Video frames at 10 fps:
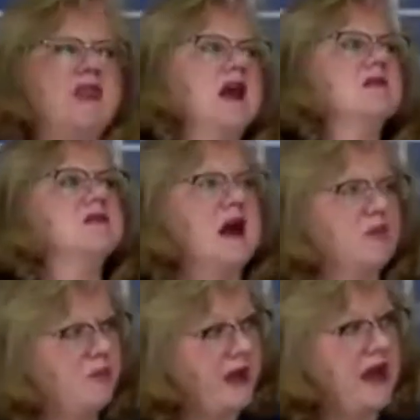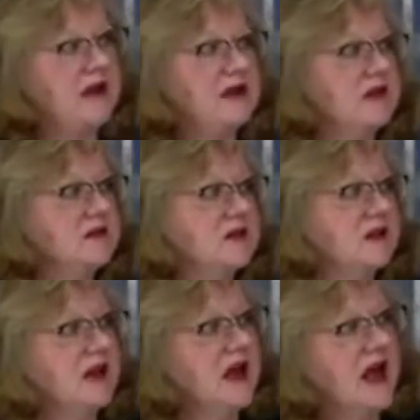things like bandings
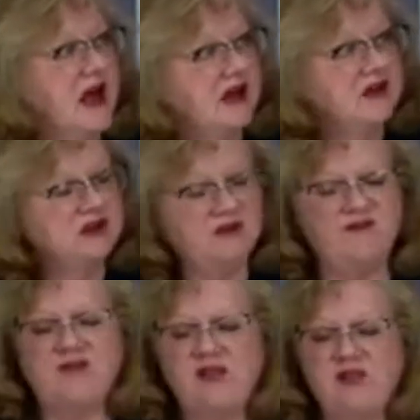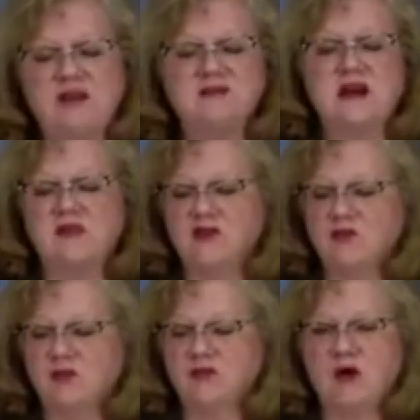and doing fun things like
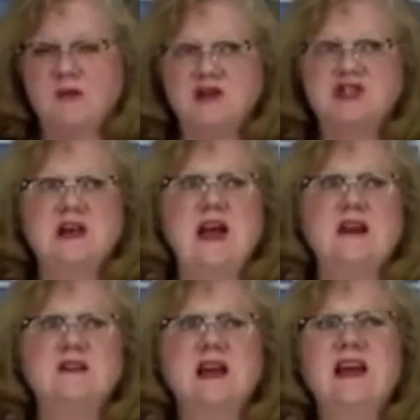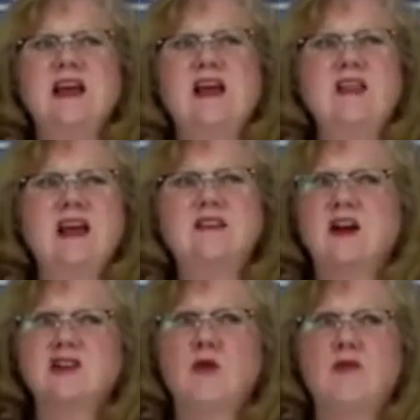this with Roman shades. And that's
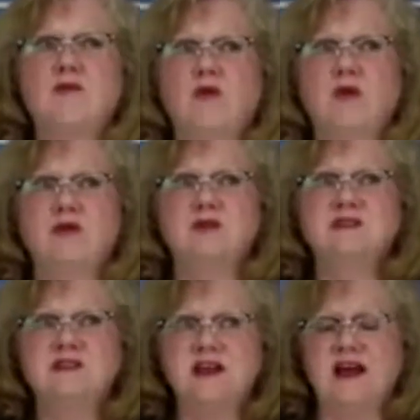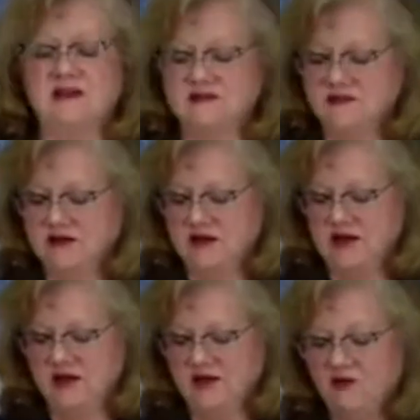October 4th through 6th.
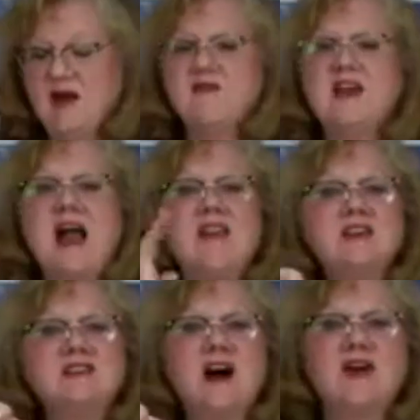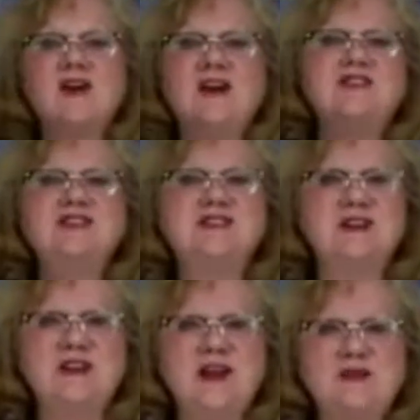And we have Kathy Tucker, if she's
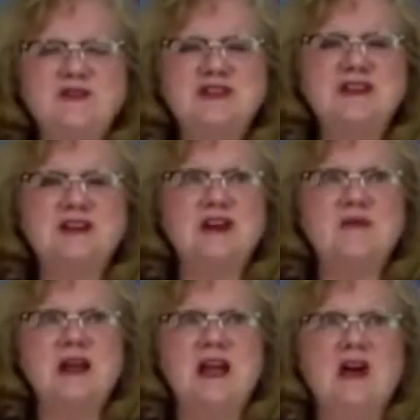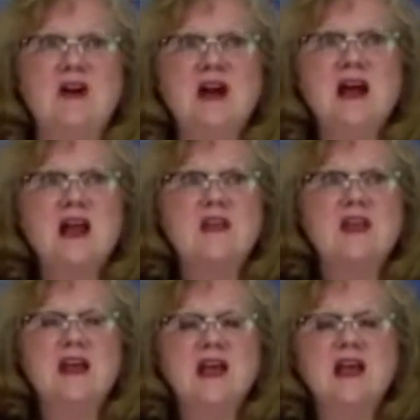still here. She's going to be here
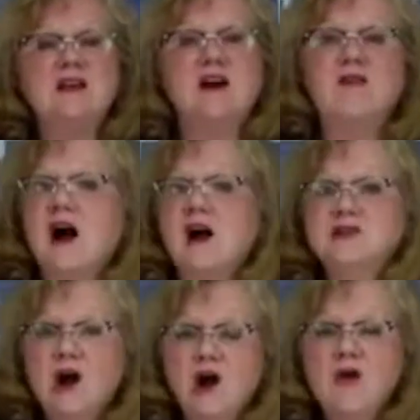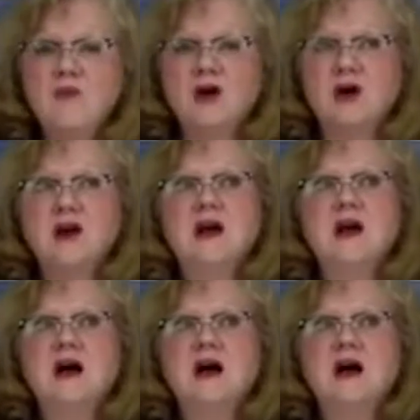the end of October,